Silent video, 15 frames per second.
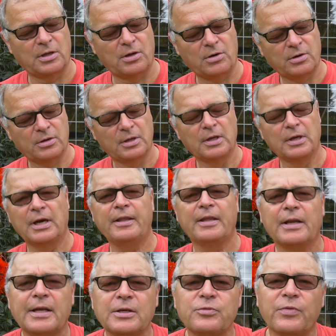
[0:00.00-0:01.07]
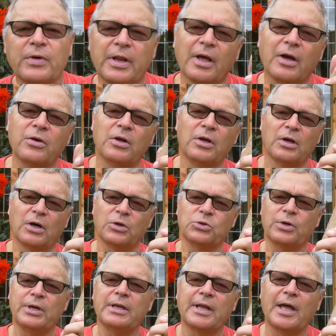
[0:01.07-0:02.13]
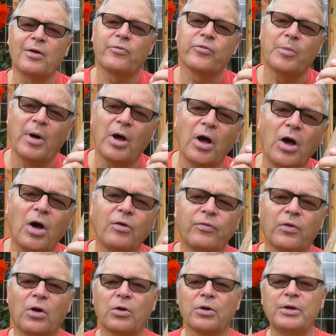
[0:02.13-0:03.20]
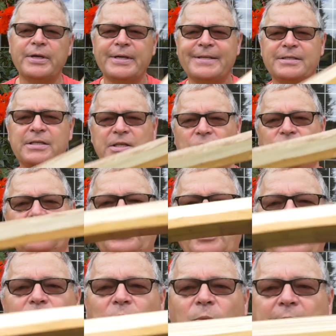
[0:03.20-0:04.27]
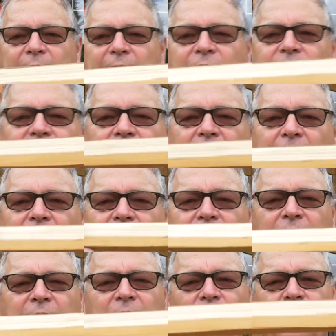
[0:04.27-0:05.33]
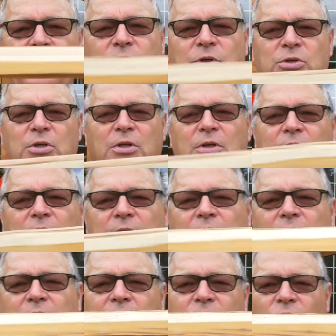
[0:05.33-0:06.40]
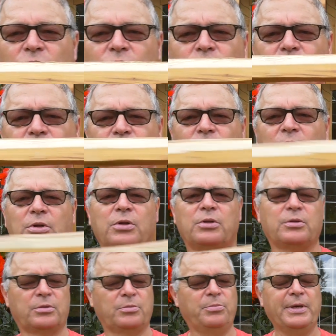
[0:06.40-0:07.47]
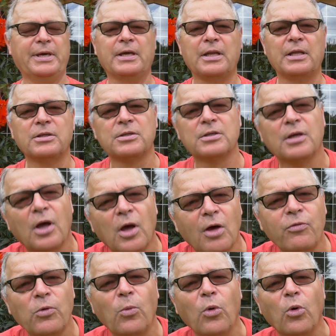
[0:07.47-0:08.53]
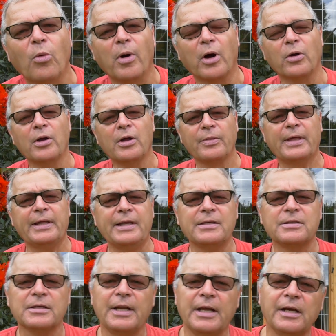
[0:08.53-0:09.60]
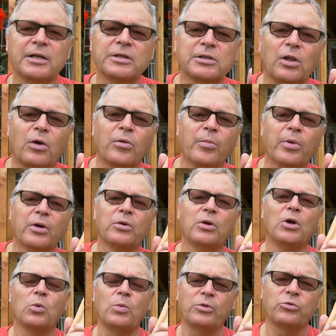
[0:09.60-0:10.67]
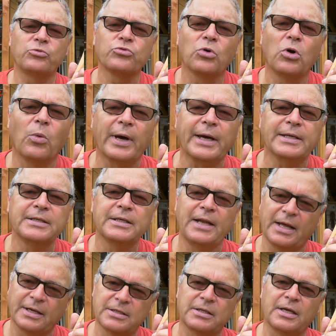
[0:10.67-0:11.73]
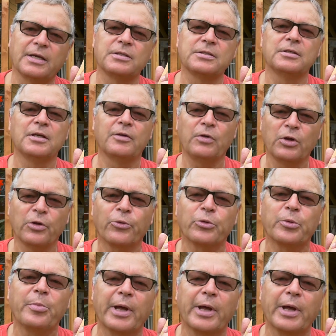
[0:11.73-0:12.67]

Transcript: long, and in the last video I took it down from a half log to this shape that we have here, which is the crude beginnings of a warbow, that is an English longbow with a draw weight in excess of 100